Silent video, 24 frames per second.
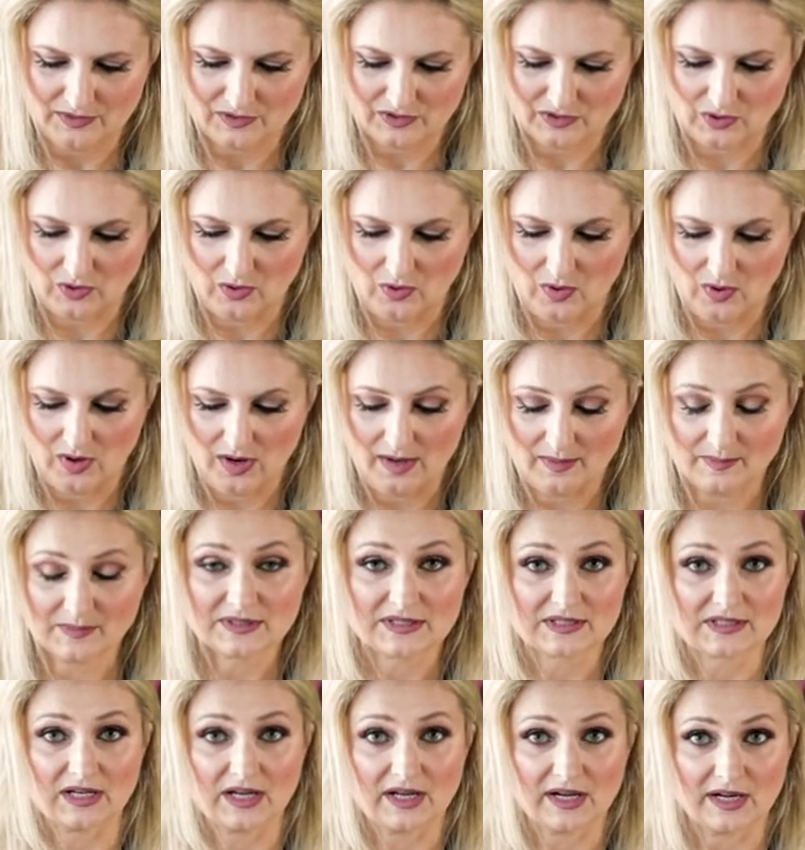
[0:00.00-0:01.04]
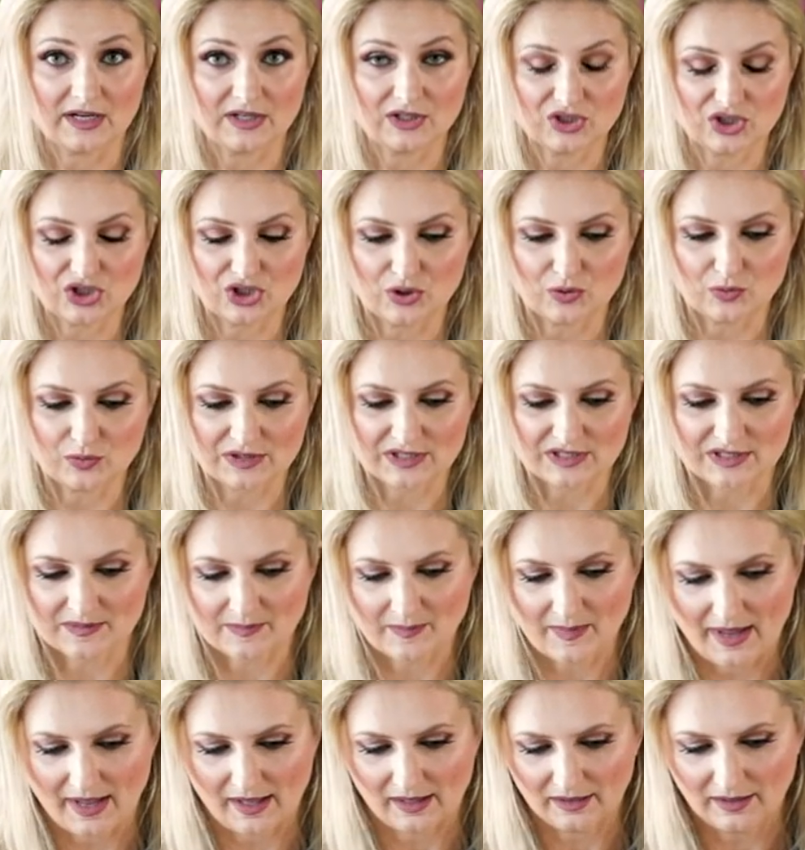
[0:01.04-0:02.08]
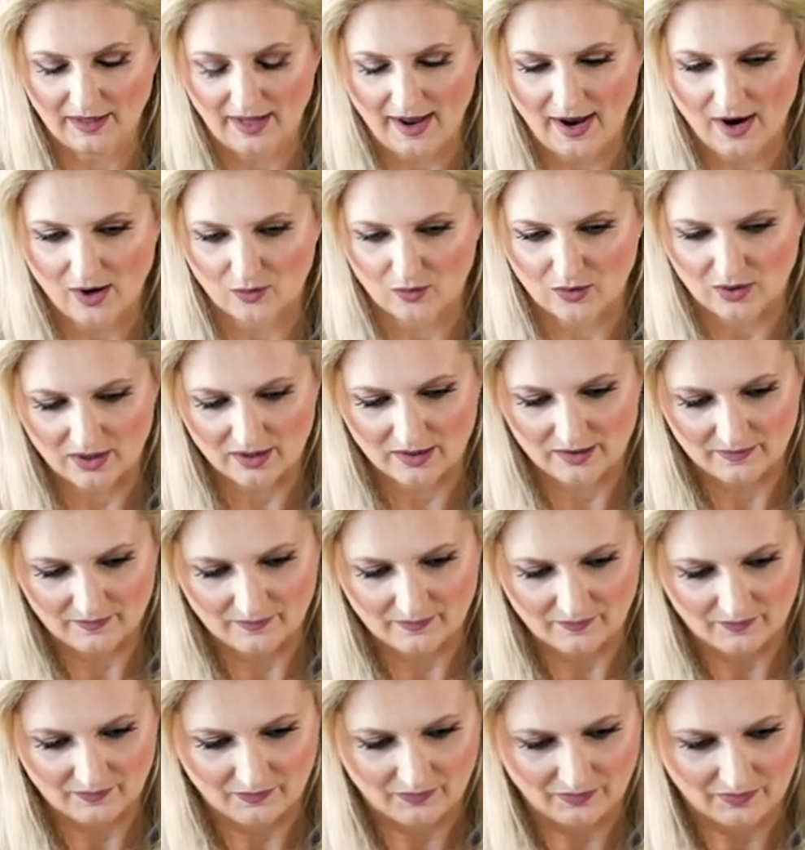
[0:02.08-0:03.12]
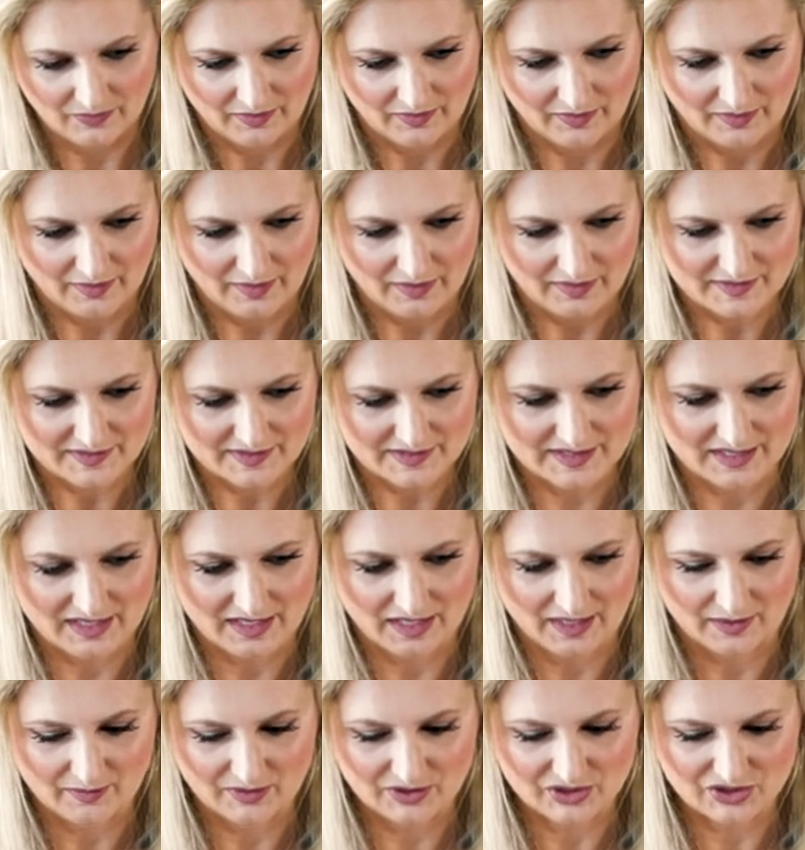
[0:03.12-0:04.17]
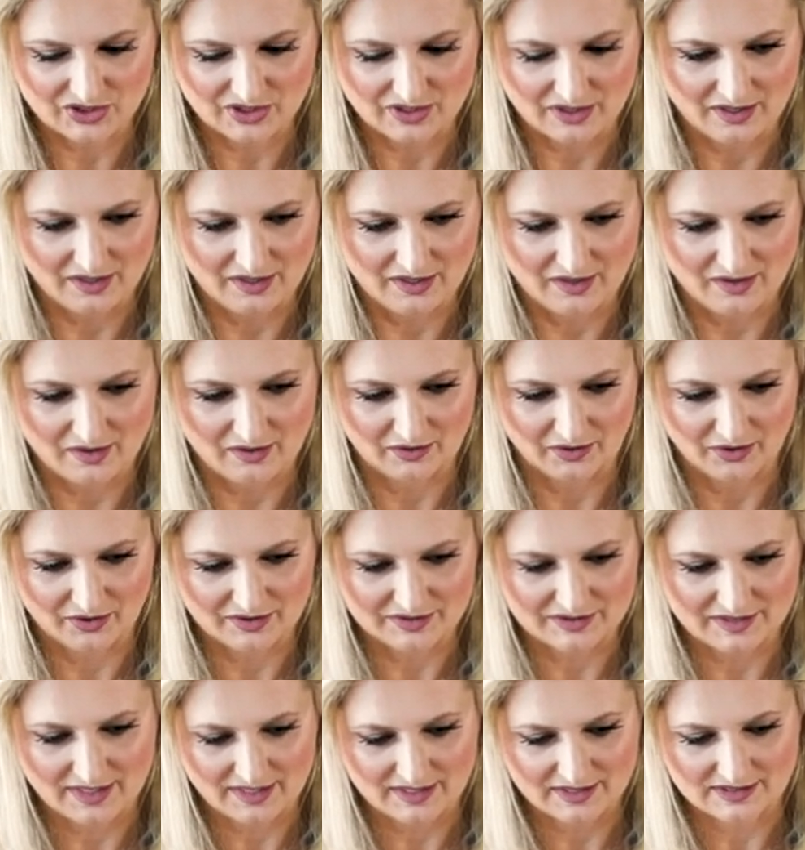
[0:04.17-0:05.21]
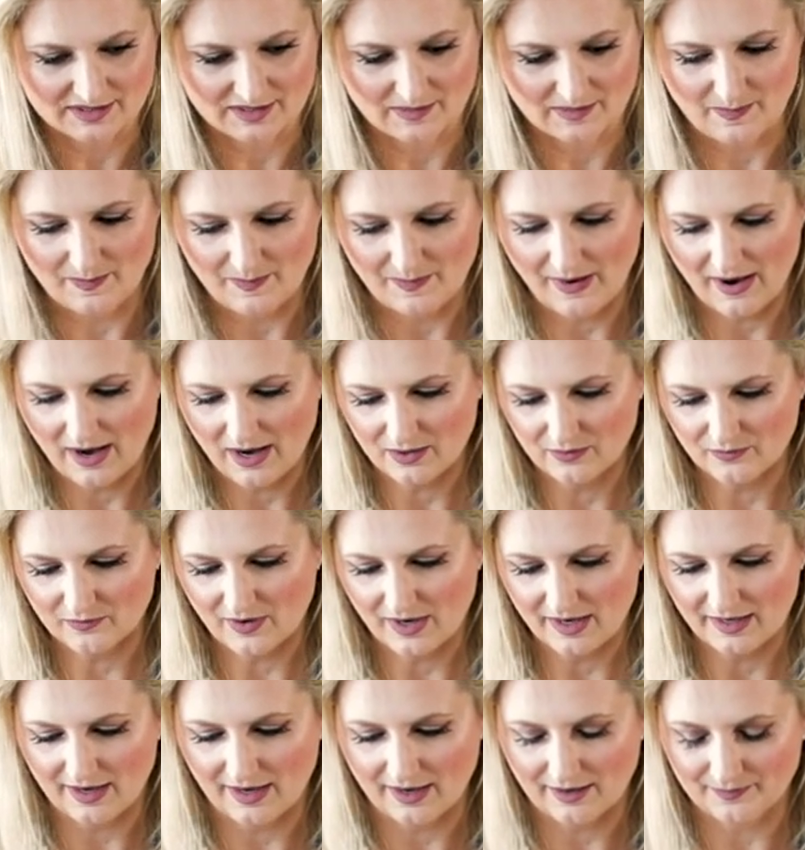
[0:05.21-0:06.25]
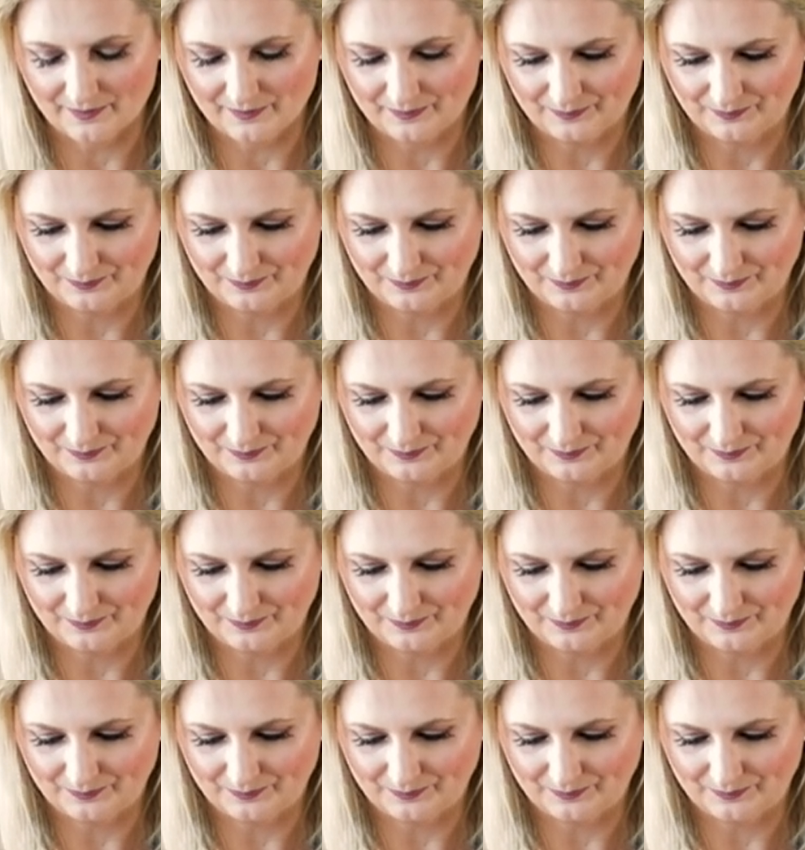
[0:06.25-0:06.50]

So I'm starting to smell our sandwich. Oh, looks like it's about ready.